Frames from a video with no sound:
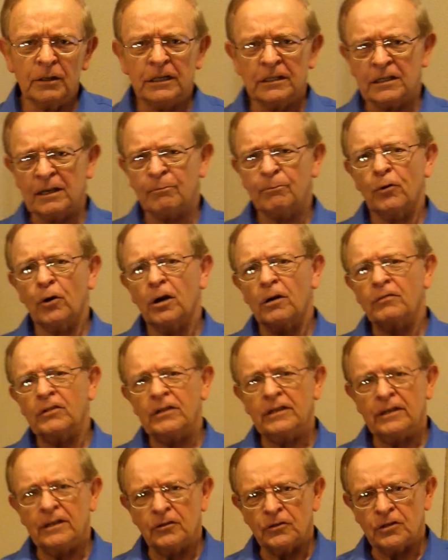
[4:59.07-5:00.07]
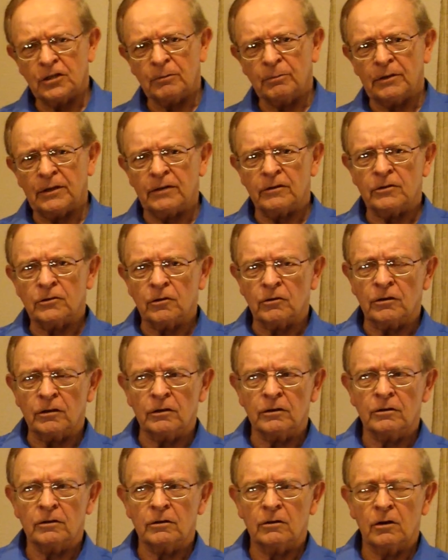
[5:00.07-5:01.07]
because I'm part of a dealership in
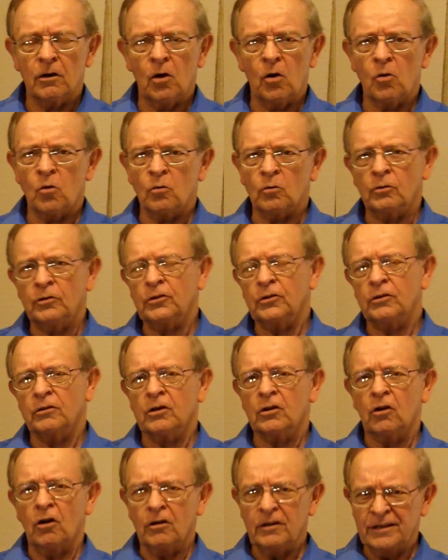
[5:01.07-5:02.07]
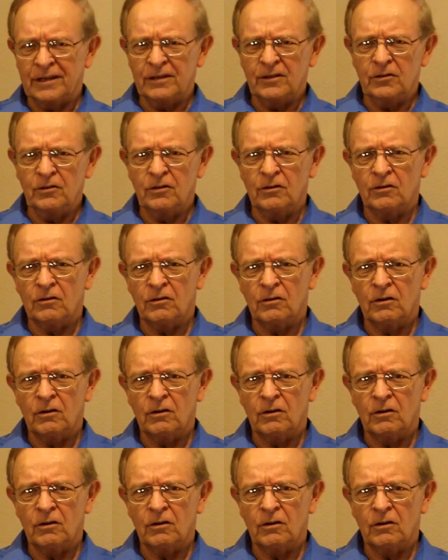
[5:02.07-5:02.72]
Arizona. Oh, you're a car dealer?